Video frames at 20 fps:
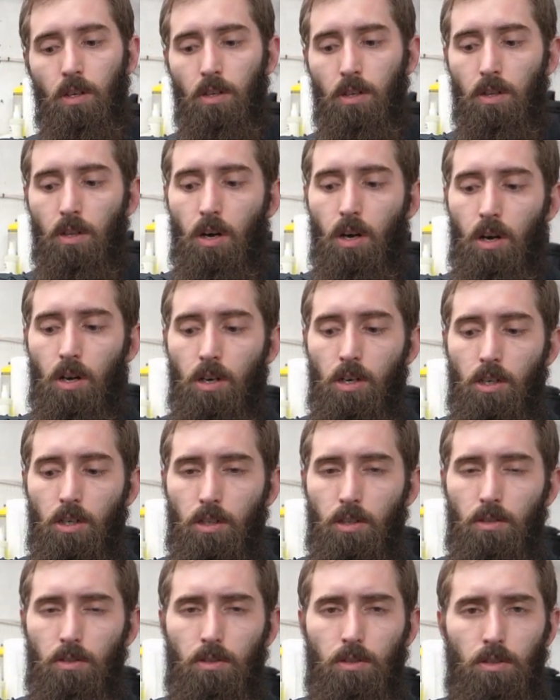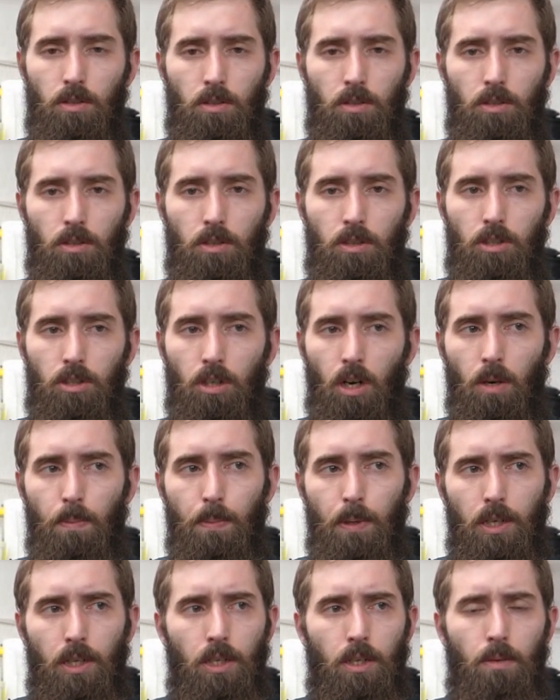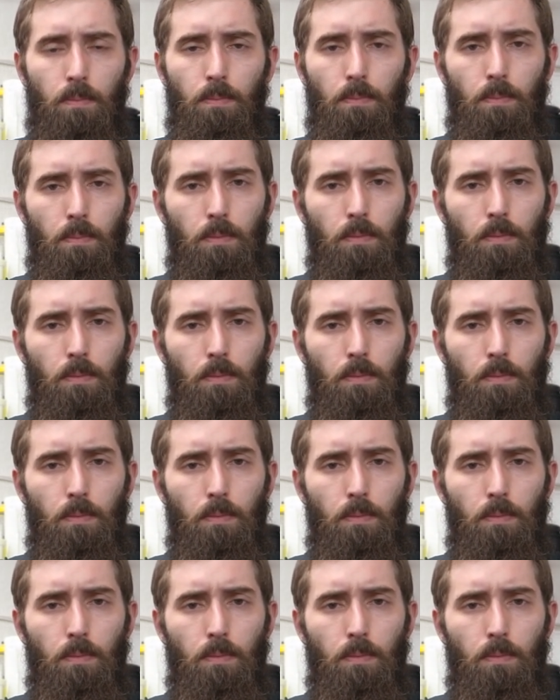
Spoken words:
long sharpening